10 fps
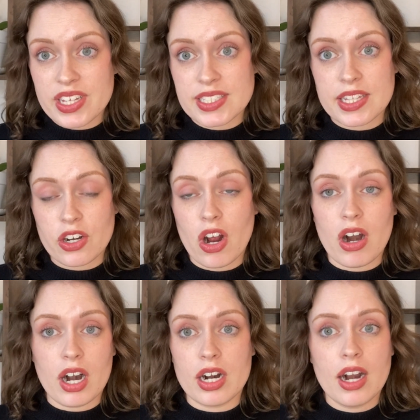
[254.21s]
There
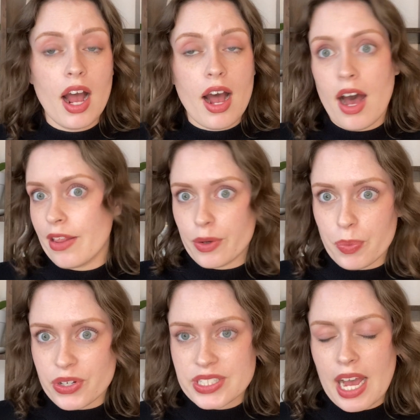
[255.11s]
are other
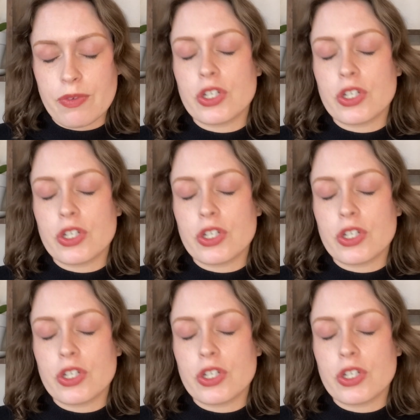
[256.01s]
books after.